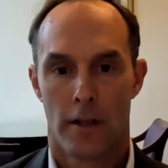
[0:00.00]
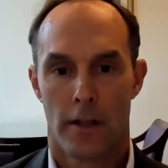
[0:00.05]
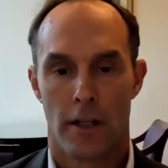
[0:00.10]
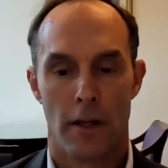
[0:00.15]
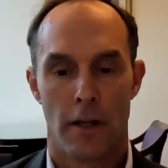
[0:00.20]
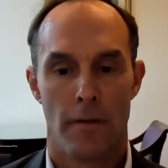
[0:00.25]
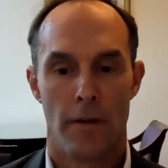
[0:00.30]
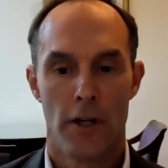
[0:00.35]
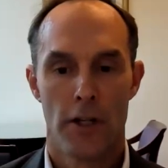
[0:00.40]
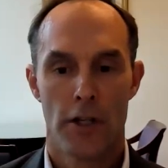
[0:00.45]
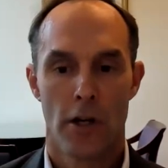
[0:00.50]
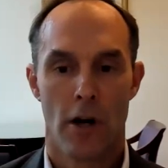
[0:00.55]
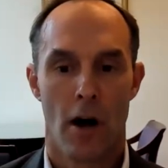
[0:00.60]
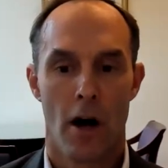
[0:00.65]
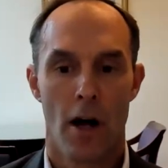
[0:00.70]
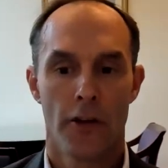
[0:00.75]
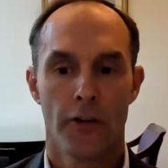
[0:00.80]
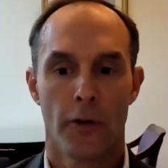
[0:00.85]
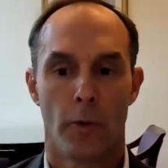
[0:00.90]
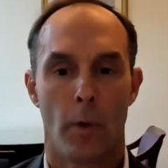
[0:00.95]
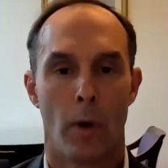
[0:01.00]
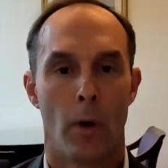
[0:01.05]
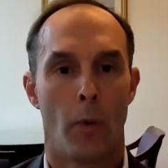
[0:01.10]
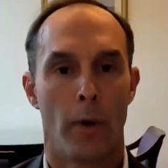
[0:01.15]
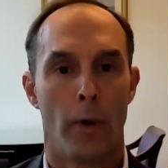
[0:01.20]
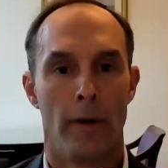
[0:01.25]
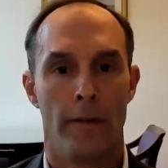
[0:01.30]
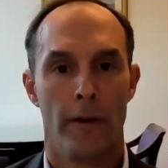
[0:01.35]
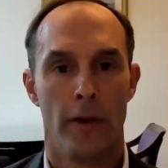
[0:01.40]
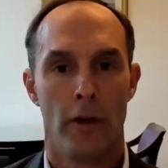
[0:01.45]
The division also will
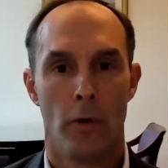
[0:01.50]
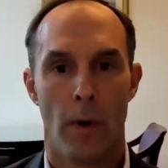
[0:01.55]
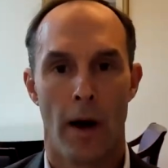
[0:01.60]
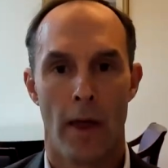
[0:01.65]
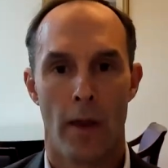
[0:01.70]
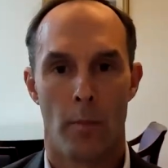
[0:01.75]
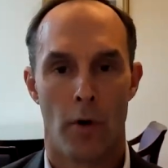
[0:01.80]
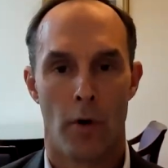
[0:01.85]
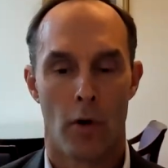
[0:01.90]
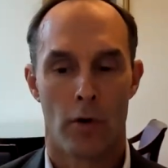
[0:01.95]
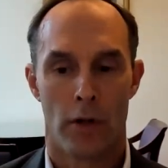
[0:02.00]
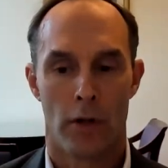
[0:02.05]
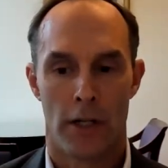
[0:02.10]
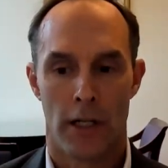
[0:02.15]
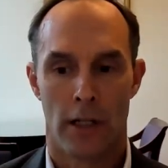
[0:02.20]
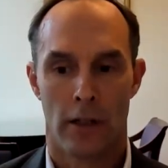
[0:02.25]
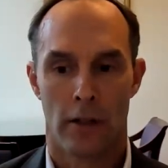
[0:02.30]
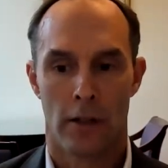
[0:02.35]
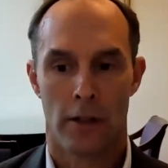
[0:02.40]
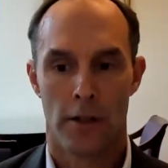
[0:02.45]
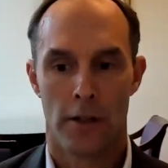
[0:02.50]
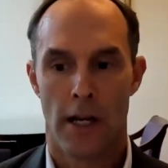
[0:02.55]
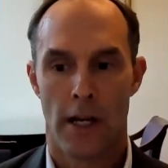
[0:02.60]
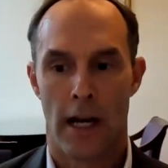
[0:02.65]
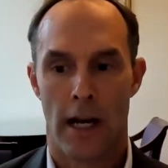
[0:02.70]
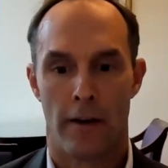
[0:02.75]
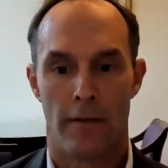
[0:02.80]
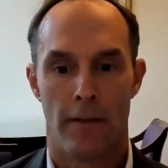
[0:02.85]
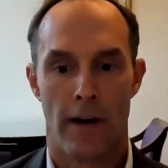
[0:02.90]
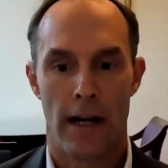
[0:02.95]
review whether broker-dealers
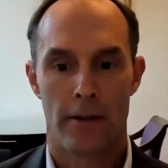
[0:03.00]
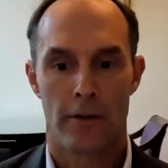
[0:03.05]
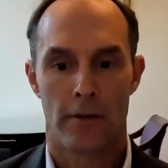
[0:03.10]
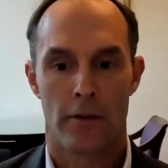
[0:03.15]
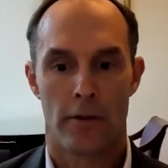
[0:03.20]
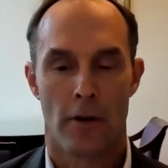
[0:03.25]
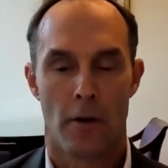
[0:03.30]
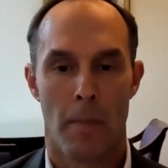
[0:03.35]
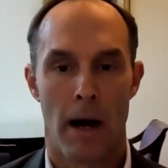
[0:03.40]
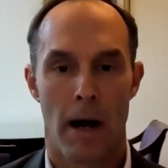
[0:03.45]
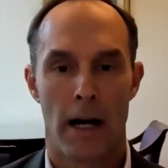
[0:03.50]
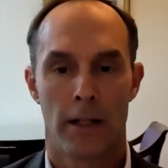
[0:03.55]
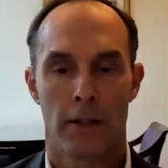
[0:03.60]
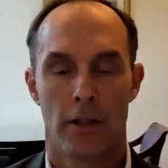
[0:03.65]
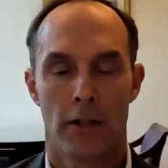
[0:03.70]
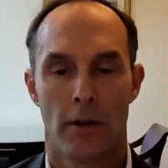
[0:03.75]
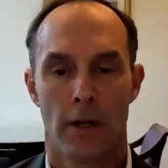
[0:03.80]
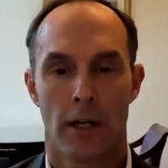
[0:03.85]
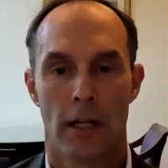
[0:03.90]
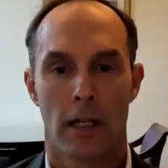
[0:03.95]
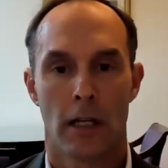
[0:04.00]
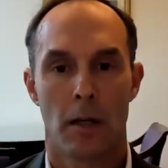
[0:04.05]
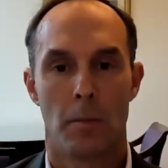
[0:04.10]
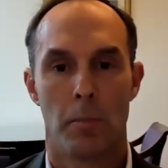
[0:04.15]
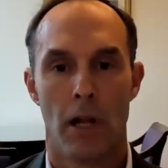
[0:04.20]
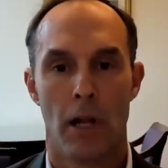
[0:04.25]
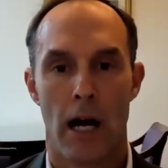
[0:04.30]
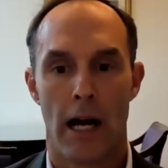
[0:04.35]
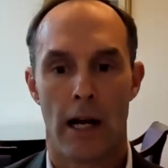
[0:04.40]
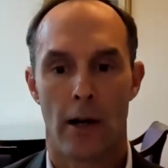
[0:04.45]
and advisors are monitoring and
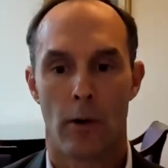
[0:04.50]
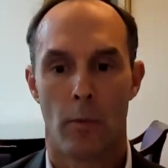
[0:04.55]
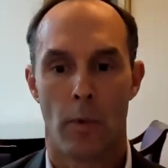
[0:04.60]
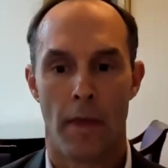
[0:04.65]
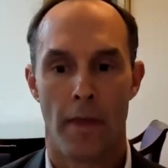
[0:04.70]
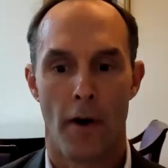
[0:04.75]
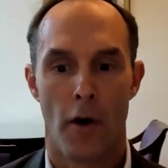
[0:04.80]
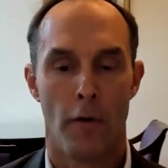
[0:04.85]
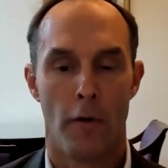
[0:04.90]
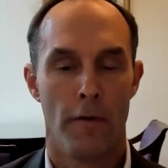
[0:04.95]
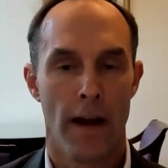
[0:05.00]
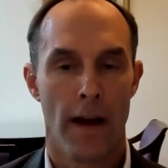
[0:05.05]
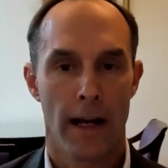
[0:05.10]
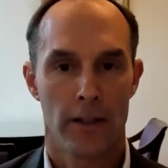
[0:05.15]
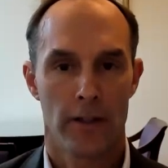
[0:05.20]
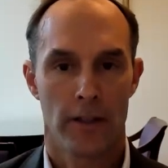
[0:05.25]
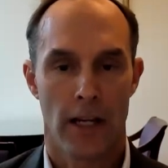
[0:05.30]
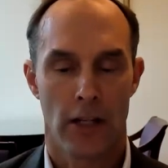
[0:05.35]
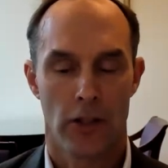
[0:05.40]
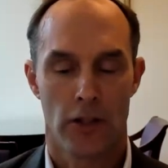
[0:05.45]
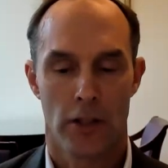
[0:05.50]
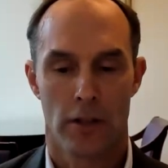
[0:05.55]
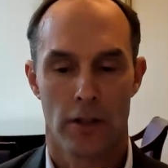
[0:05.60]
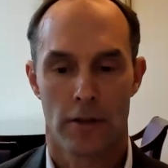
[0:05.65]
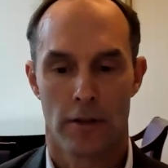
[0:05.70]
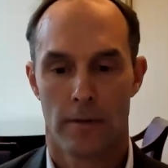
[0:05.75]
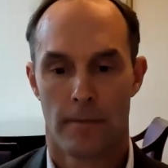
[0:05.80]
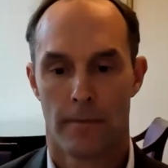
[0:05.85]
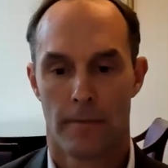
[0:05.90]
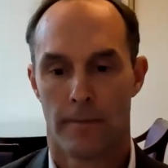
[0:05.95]
complying with OFAC
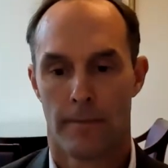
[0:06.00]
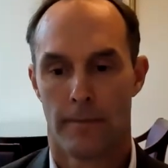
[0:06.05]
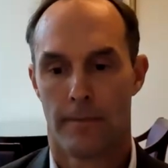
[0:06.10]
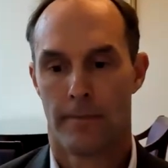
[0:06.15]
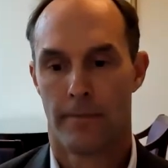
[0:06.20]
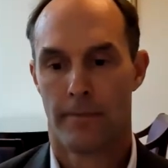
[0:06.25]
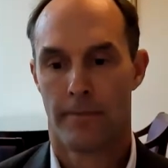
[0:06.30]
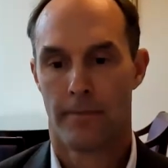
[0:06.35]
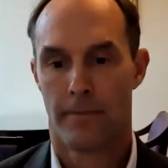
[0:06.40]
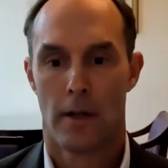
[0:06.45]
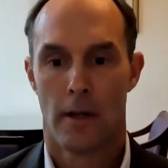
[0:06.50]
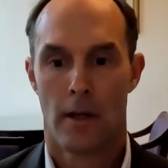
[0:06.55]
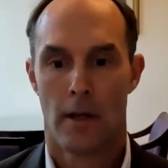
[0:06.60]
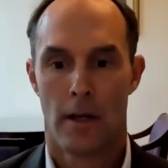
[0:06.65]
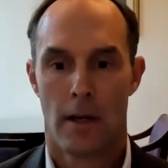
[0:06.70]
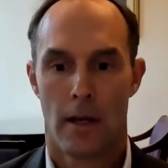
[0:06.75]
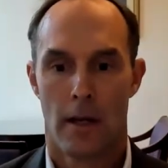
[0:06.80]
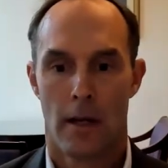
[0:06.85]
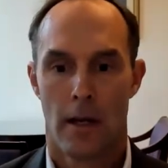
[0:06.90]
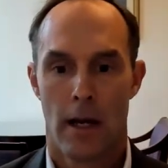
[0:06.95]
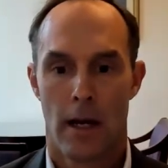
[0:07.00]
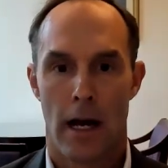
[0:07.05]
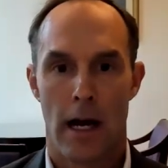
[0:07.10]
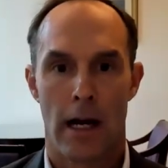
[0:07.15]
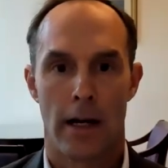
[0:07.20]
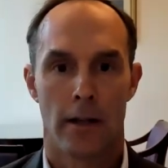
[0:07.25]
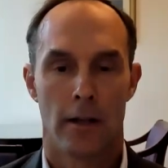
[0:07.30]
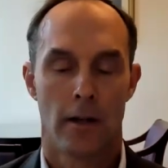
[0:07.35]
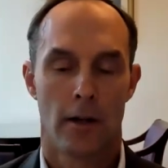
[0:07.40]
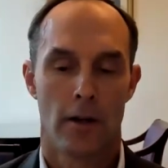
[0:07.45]
sanctions.
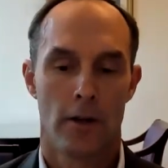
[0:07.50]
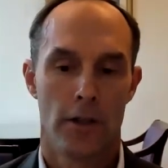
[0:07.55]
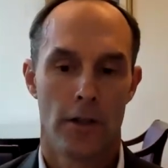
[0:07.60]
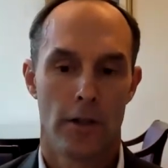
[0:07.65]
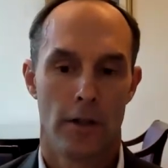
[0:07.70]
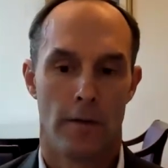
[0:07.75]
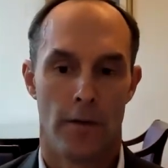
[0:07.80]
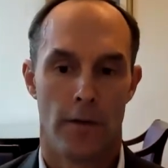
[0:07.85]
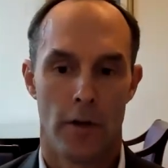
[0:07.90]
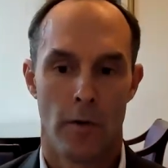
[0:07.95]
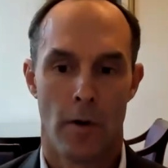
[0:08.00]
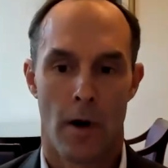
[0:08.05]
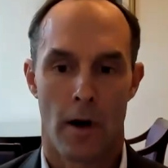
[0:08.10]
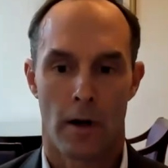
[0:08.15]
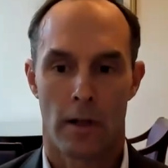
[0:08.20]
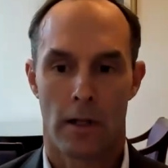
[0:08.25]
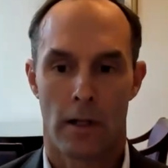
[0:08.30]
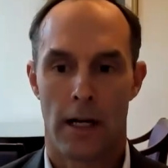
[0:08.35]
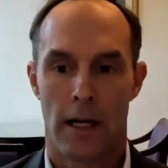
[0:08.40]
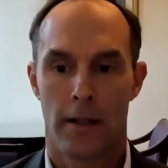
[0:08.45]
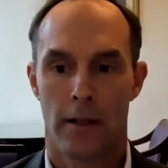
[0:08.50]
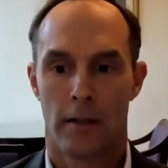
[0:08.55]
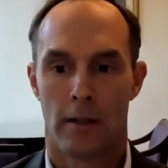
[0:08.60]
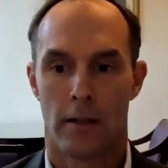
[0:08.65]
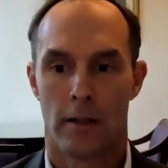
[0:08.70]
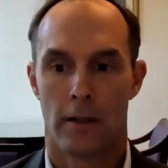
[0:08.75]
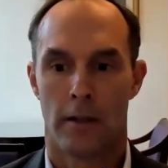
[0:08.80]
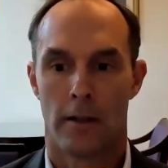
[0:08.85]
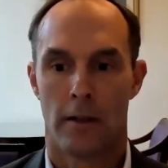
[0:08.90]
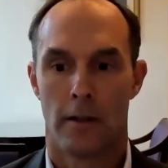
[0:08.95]
I encourage you to view our client
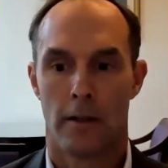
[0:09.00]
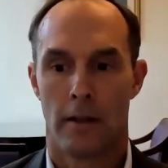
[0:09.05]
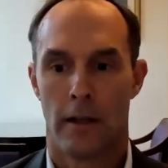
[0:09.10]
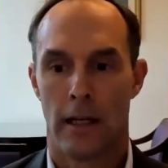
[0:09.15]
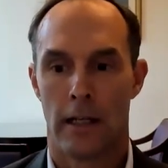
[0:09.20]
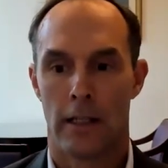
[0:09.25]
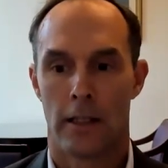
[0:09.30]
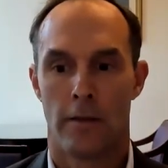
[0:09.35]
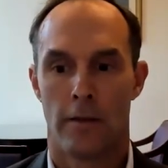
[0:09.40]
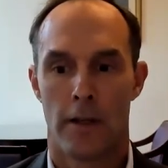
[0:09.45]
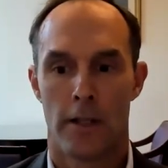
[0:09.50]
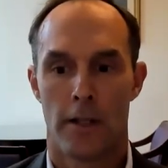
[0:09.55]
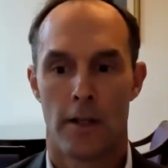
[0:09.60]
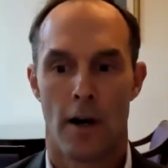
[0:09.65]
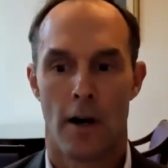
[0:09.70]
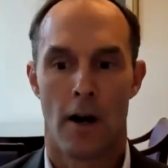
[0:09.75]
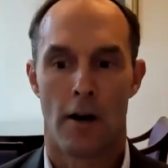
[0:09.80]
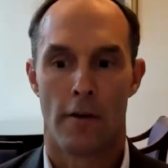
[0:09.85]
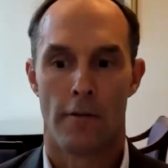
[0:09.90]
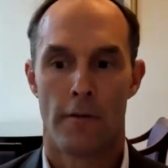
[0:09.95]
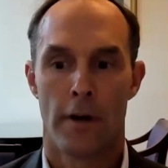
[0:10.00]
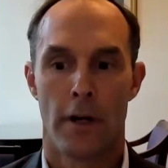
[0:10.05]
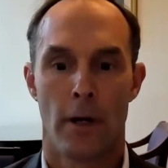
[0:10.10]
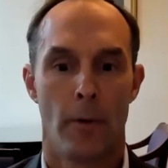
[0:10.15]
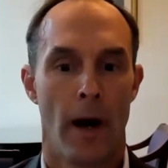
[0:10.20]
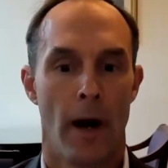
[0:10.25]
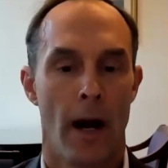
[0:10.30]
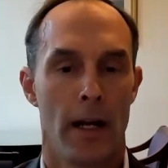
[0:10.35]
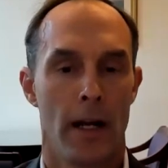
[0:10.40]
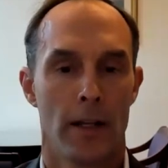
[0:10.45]
alert and to visit our free
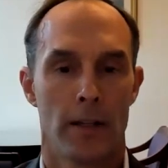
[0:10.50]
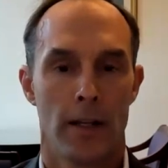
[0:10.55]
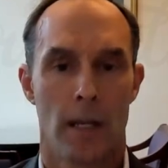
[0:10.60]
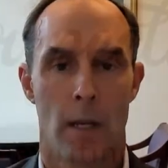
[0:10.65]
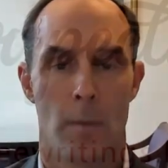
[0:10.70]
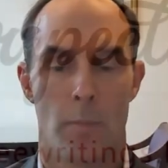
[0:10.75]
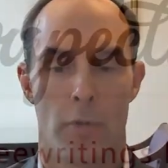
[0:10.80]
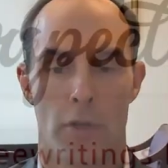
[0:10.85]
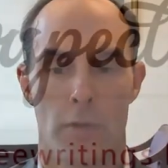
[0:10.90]
writings and